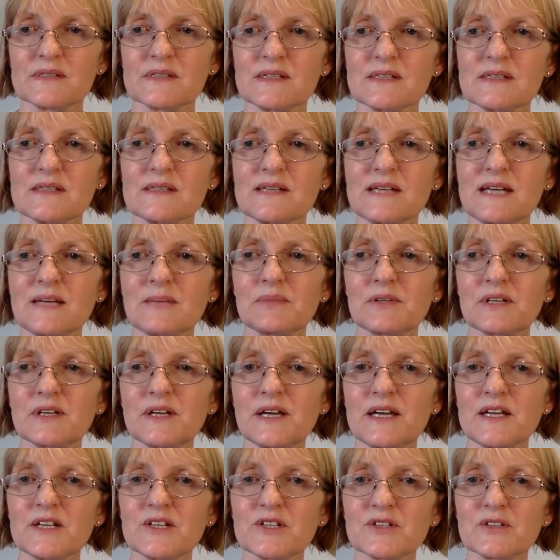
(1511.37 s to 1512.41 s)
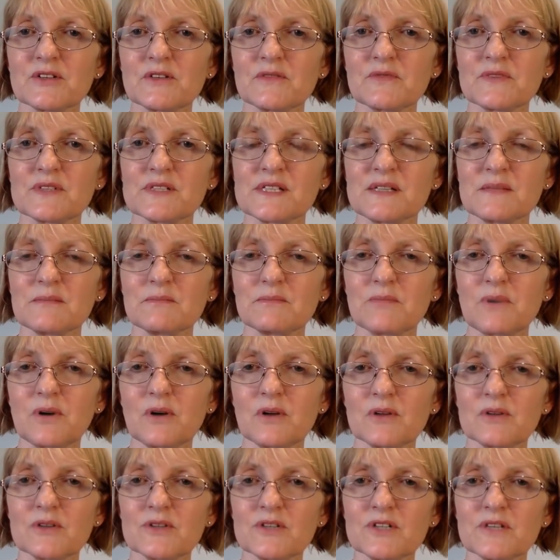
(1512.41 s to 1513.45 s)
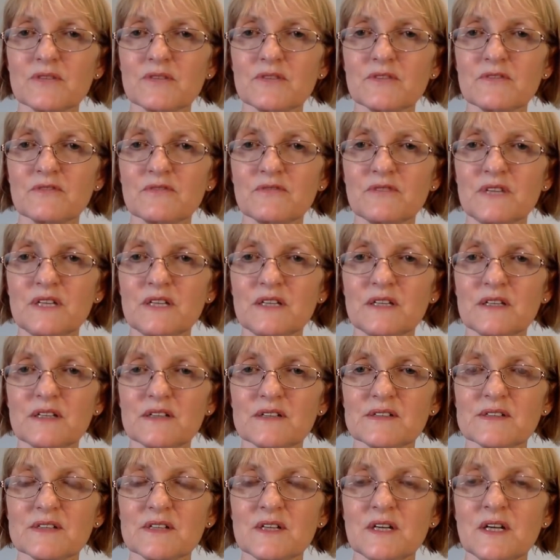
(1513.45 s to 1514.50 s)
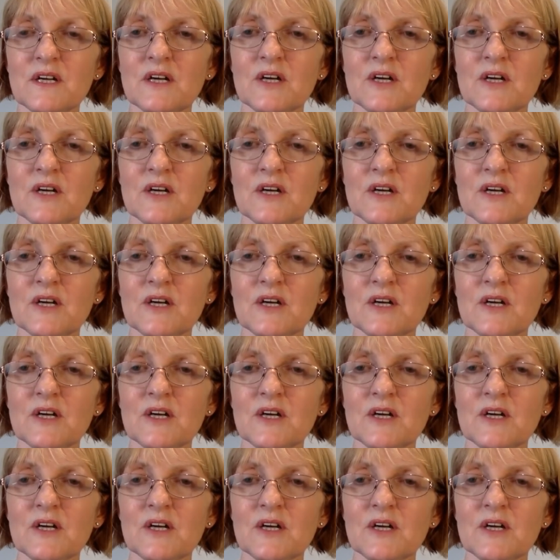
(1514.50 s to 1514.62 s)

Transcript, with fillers: is the application of the symbology of the phoenix